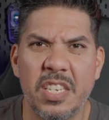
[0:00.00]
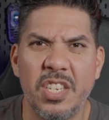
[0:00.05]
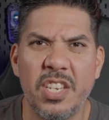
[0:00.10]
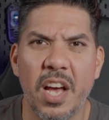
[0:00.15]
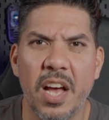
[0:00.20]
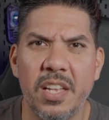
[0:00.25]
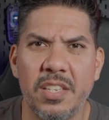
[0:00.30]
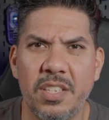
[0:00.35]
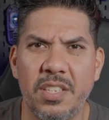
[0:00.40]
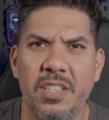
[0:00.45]

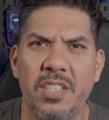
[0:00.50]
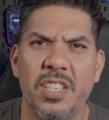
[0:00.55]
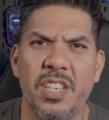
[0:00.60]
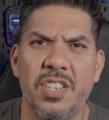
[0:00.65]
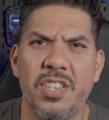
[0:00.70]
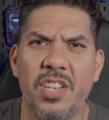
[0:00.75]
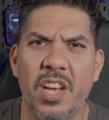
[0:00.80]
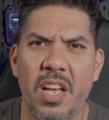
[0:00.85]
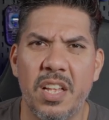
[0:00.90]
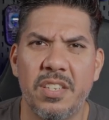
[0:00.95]
dozens
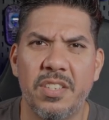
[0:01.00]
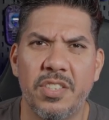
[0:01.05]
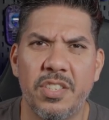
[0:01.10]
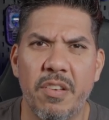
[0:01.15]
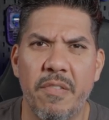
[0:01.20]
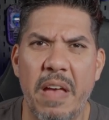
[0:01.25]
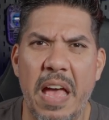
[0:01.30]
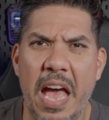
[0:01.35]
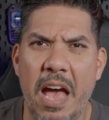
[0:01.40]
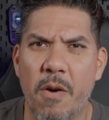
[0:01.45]
and dozens
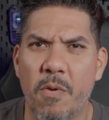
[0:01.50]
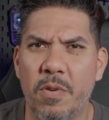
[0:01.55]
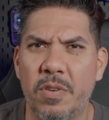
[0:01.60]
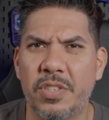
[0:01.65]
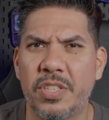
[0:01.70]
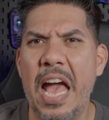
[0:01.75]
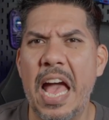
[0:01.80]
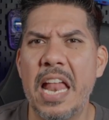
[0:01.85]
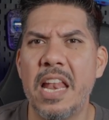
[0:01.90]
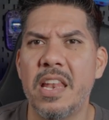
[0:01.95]
of
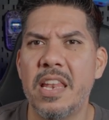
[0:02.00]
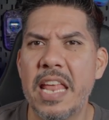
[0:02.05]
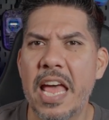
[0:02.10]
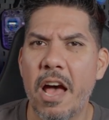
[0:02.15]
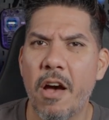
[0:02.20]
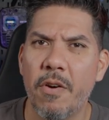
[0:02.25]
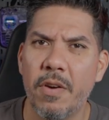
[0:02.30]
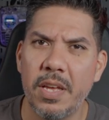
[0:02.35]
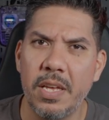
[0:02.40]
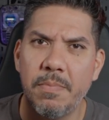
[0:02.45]
hours, and
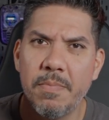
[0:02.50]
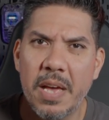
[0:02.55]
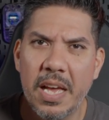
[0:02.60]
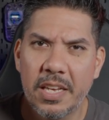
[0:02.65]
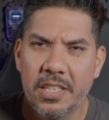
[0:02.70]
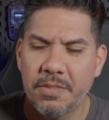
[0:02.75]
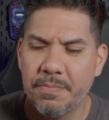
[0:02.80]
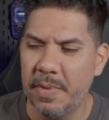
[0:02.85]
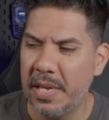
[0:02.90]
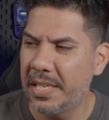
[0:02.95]
now
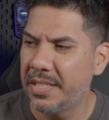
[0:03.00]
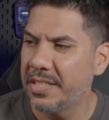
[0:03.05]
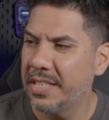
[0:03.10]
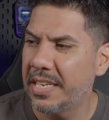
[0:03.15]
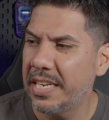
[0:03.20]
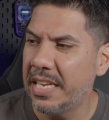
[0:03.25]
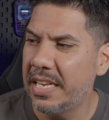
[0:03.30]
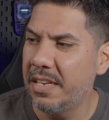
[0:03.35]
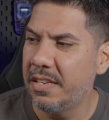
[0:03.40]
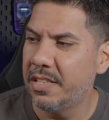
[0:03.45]
Emax makes
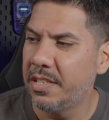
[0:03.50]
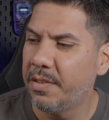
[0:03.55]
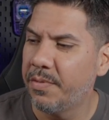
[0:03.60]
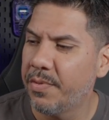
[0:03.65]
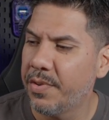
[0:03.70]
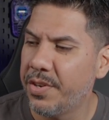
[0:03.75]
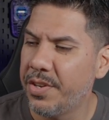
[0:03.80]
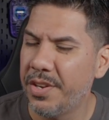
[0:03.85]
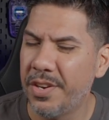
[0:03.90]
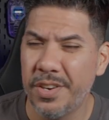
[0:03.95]
it easy
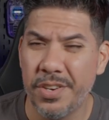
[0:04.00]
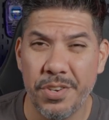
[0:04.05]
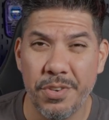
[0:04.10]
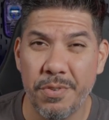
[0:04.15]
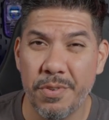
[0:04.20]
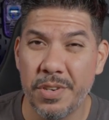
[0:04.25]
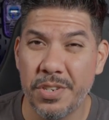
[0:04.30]
for you to do